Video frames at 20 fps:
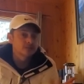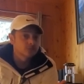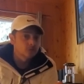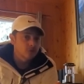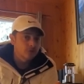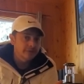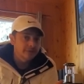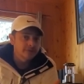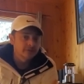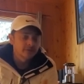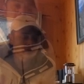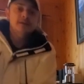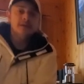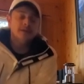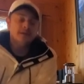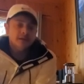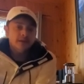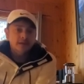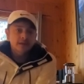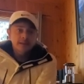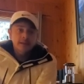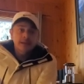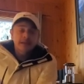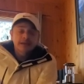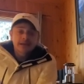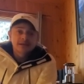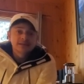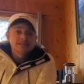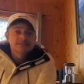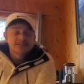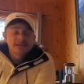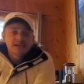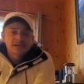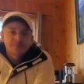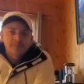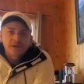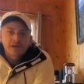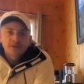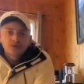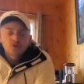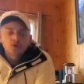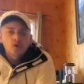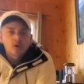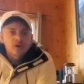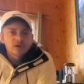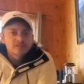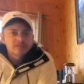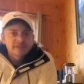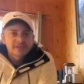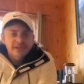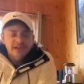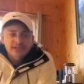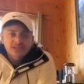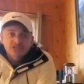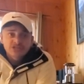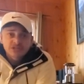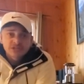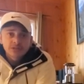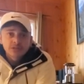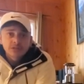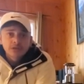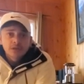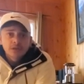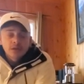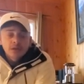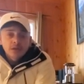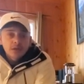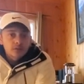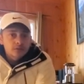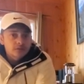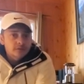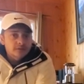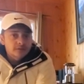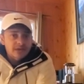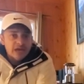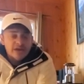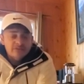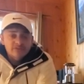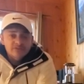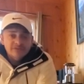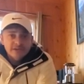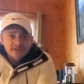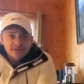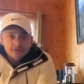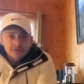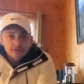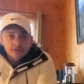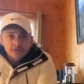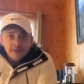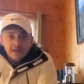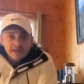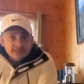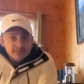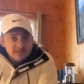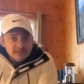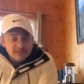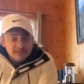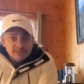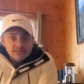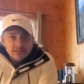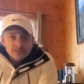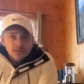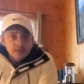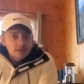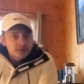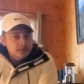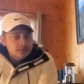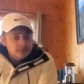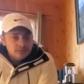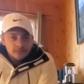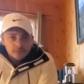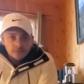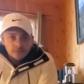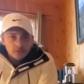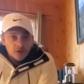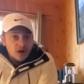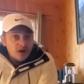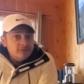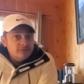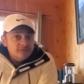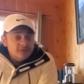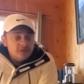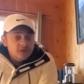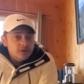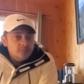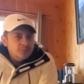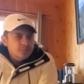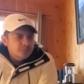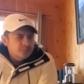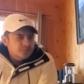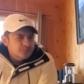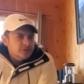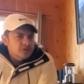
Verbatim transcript: moment. And like I said, man, you go on a vacation, you can advertise on Craigslist or OfferUp.